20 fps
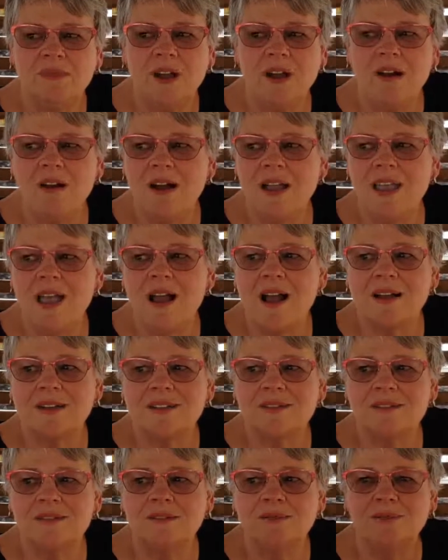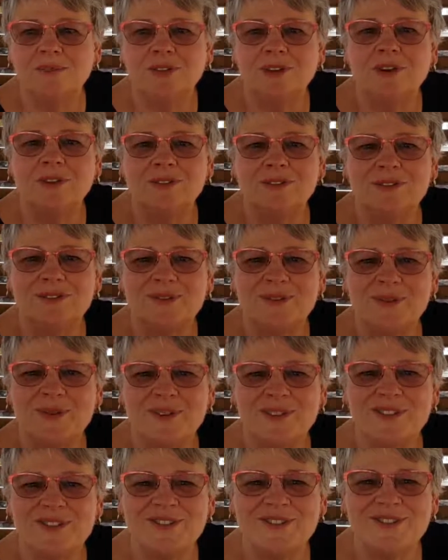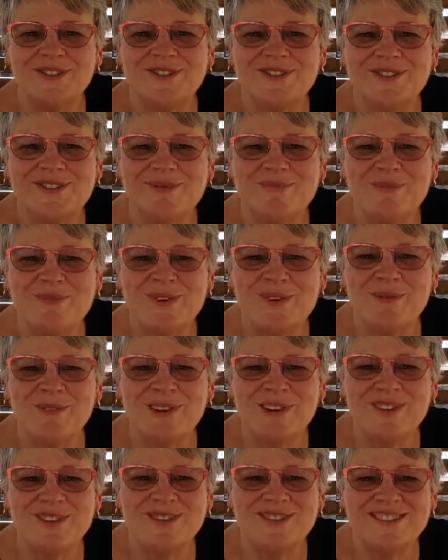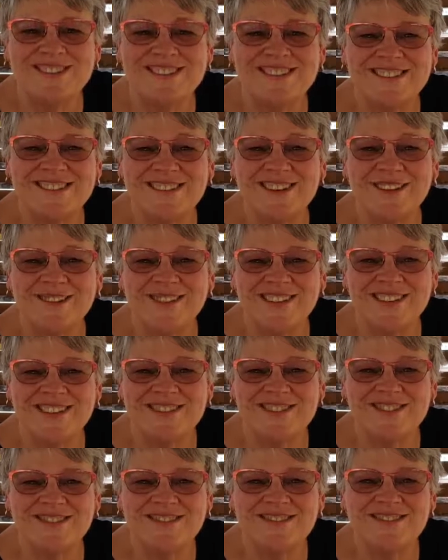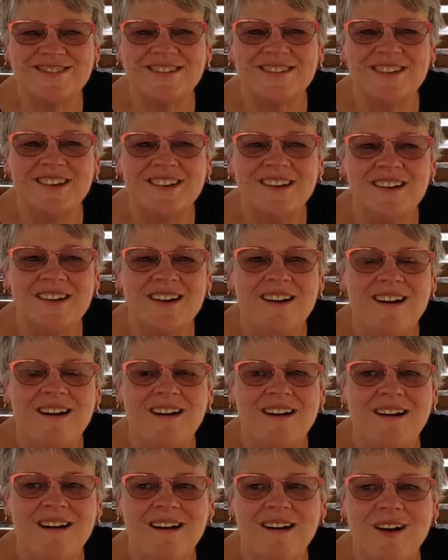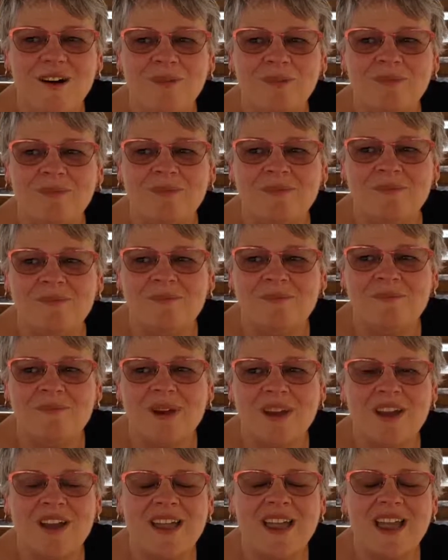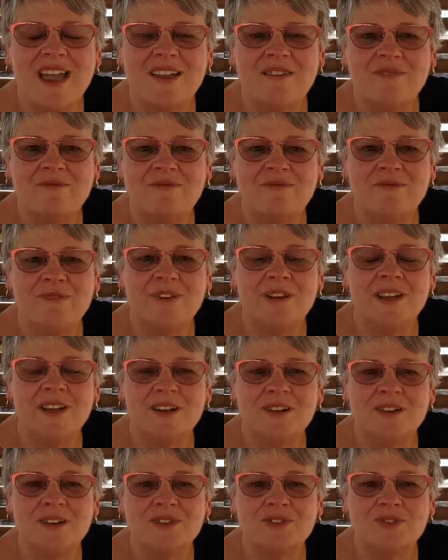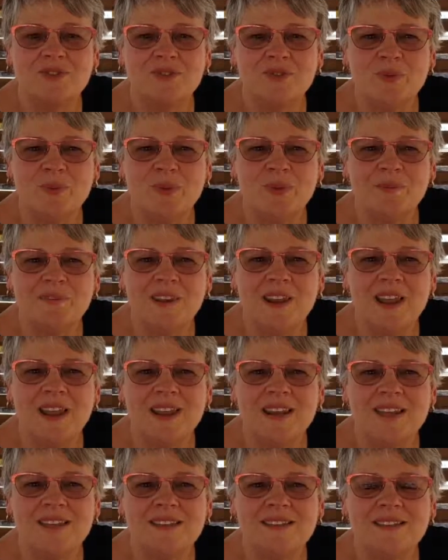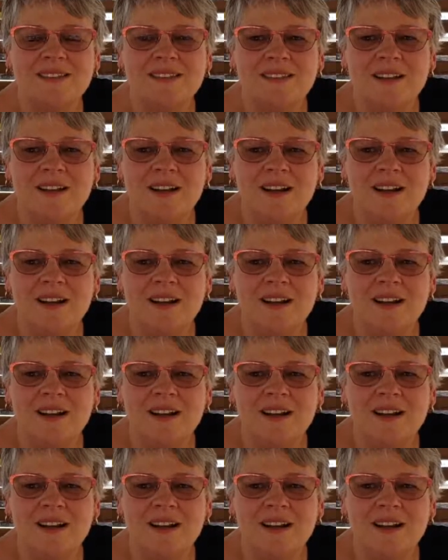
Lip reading: I asked lots of questions, and probably lots of silly questions. But I had a really nice group of ladies.